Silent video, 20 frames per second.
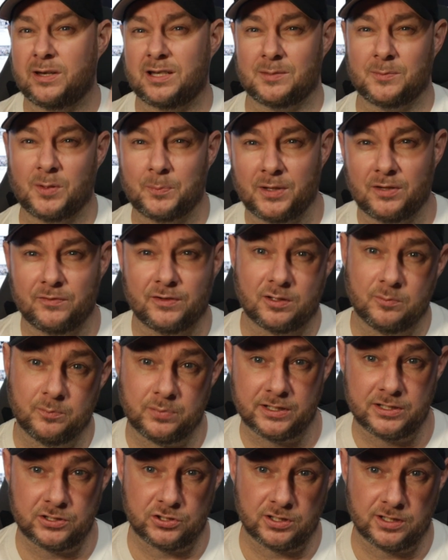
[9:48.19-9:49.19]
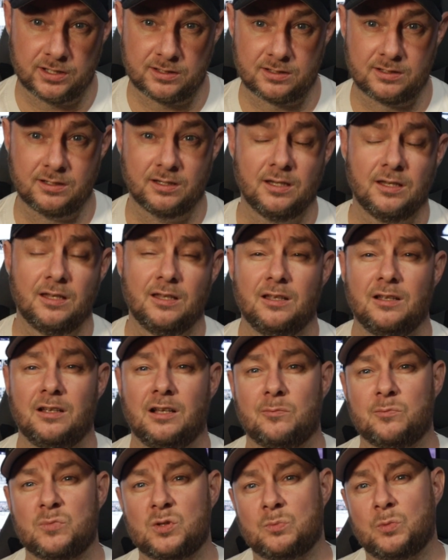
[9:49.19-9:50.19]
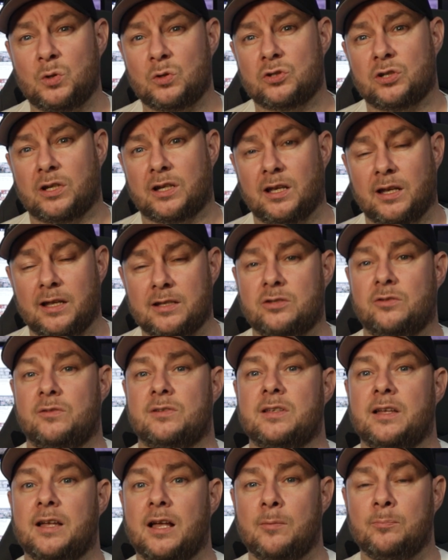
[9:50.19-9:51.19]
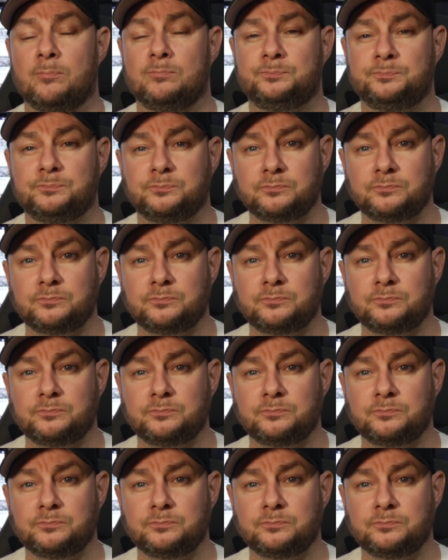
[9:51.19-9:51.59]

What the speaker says: because I'm a bit of a completionist. I'm as much a collector as I am